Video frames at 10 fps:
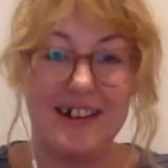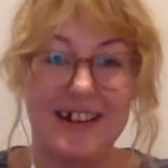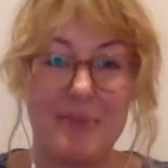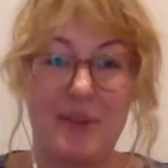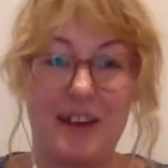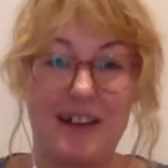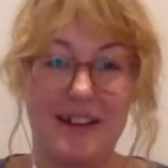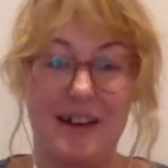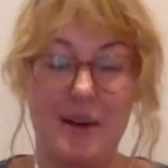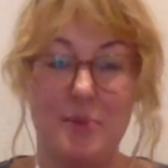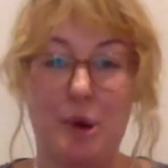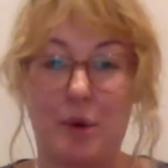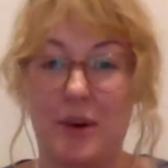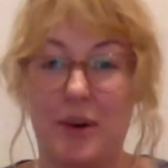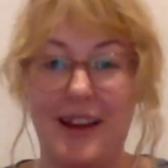It can be
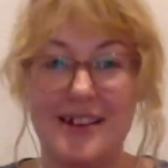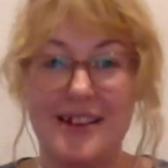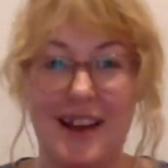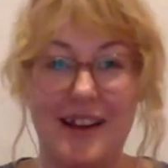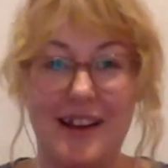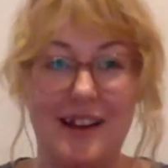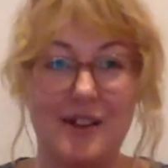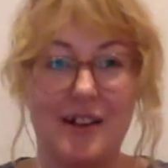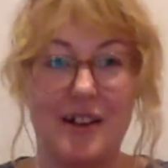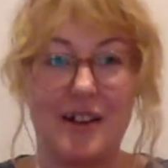boring, exciting,